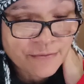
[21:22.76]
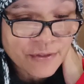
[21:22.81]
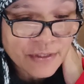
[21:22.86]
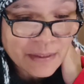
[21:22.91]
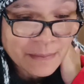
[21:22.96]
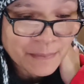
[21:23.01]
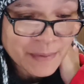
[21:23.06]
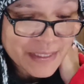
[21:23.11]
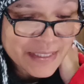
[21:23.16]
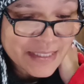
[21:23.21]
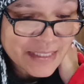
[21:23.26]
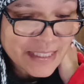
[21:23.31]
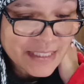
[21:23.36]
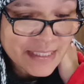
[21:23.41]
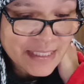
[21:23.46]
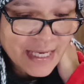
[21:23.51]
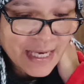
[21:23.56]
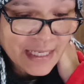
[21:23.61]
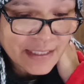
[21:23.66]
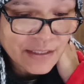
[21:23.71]
for the
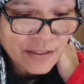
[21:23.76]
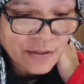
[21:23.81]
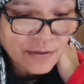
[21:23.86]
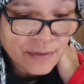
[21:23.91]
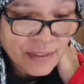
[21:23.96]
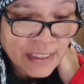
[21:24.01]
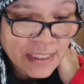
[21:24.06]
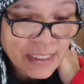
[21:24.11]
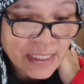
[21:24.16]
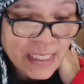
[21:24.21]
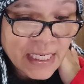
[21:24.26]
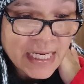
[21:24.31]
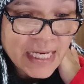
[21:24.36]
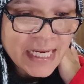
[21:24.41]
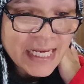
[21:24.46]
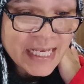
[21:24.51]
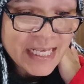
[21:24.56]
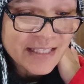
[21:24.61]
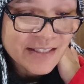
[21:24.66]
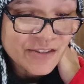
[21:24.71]
business category,
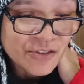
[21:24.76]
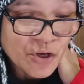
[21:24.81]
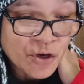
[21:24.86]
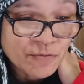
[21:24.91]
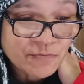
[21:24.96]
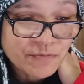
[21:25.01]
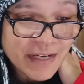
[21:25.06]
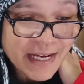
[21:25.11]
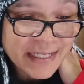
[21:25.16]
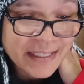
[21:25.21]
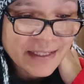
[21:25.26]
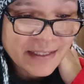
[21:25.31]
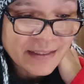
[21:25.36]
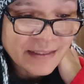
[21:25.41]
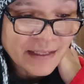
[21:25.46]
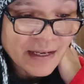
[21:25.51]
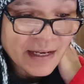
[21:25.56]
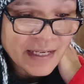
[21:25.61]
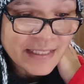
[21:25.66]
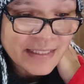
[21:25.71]
it's not
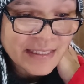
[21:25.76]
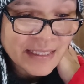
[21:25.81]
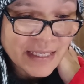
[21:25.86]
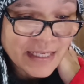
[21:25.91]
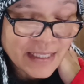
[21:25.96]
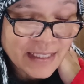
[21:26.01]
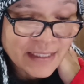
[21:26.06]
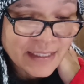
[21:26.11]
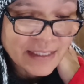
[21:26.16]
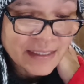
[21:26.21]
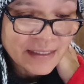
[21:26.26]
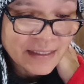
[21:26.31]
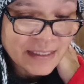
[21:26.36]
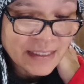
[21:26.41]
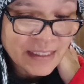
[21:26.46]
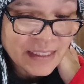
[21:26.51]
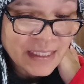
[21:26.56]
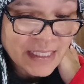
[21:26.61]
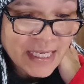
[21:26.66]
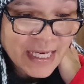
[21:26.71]
recognizing
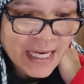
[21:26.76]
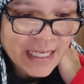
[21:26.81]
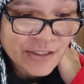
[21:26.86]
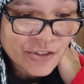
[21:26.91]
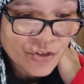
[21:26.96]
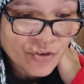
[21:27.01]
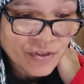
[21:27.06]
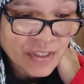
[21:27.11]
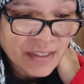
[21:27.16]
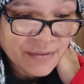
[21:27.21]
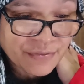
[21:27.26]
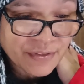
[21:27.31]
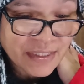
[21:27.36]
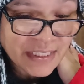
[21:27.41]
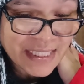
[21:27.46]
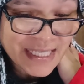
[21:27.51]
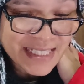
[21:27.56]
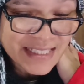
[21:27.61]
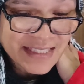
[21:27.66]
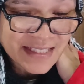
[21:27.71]
the category for
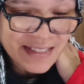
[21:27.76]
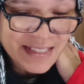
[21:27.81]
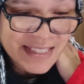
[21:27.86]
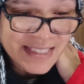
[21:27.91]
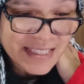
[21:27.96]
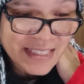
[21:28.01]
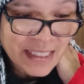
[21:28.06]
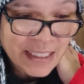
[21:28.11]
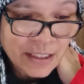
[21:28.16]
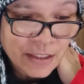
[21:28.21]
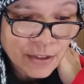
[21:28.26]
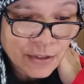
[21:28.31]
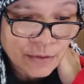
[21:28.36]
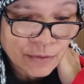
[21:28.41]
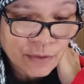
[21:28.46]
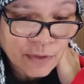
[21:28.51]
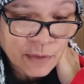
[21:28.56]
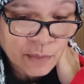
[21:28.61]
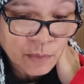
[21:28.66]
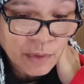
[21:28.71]
the SIC
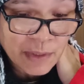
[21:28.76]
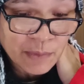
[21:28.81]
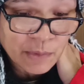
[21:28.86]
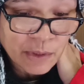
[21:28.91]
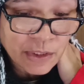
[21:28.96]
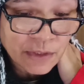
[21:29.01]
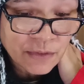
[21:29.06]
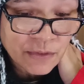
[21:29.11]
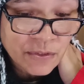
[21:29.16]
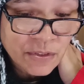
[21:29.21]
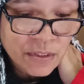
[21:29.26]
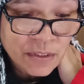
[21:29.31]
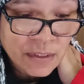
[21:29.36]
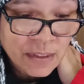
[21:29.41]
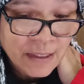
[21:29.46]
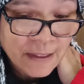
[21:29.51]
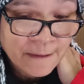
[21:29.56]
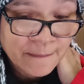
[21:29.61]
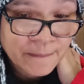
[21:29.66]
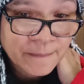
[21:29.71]
code that we
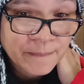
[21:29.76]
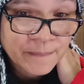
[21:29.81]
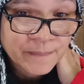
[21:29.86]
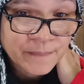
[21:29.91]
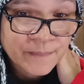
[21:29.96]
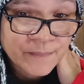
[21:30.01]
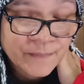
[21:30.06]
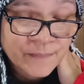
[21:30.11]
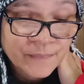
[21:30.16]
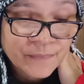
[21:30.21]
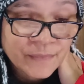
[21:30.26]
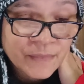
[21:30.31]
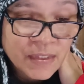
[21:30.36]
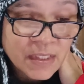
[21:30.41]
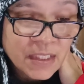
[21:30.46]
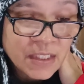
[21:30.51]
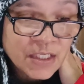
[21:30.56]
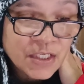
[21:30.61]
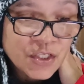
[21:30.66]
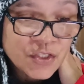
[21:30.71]
want.
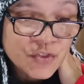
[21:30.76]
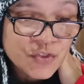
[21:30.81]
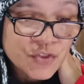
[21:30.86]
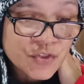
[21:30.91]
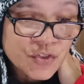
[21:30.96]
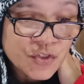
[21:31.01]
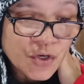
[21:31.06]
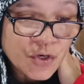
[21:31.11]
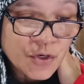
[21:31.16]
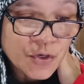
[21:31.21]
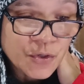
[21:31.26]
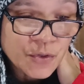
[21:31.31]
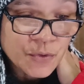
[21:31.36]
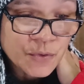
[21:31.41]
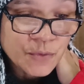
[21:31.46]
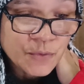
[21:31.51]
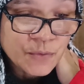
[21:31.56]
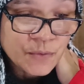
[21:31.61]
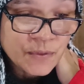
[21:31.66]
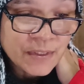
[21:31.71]

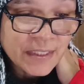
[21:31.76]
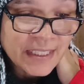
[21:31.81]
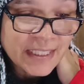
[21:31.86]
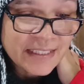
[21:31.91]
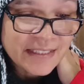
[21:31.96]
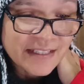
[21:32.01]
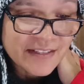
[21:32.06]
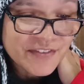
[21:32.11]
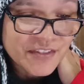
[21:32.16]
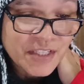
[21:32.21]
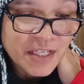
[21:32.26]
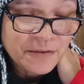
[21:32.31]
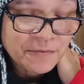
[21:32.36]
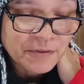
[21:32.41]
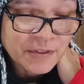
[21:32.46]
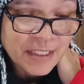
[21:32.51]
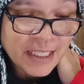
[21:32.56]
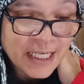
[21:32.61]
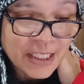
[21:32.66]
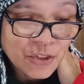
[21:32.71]
So it doesn't
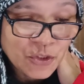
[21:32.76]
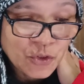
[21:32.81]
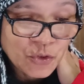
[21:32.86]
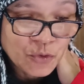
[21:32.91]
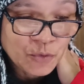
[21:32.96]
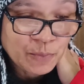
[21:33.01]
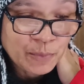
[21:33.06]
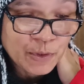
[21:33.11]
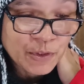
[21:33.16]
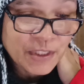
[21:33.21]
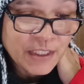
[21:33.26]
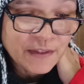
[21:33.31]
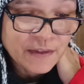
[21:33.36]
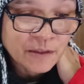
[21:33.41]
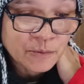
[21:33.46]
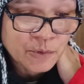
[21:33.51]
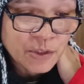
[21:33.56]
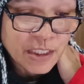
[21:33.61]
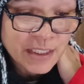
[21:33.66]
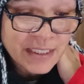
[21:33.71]
even let you put in
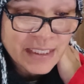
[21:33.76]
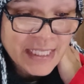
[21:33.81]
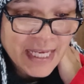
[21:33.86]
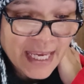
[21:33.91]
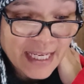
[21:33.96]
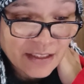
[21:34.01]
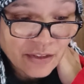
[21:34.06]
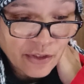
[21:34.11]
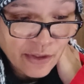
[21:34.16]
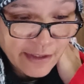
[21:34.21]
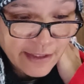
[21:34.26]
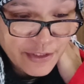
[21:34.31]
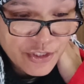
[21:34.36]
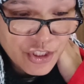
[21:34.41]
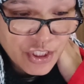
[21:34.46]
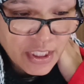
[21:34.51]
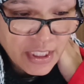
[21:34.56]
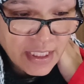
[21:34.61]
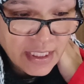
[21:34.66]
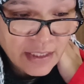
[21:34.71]
the word
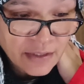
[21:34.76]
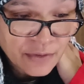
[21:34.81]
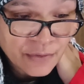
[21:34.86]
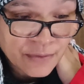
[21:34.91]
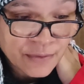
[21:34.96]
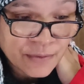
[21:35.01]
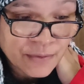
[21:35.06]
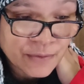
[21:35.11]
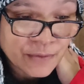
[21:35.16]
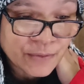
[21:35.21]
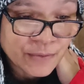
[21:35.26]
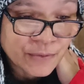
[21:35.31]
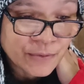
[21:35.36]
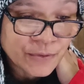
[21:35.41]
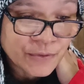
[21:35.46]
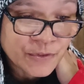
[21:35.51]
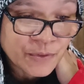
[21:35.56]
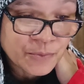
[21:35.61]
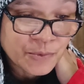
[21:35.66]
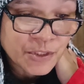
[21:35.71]
technology
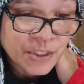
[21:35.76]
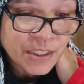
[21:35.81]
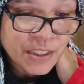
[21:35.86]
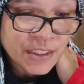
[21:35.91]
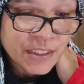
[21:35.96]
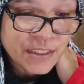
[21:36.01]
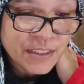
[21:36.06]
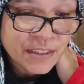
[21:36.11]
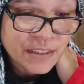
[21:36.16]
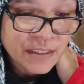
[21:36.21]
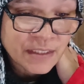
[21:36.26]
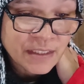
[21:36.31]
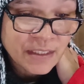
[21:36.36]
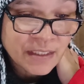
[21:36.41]
or the word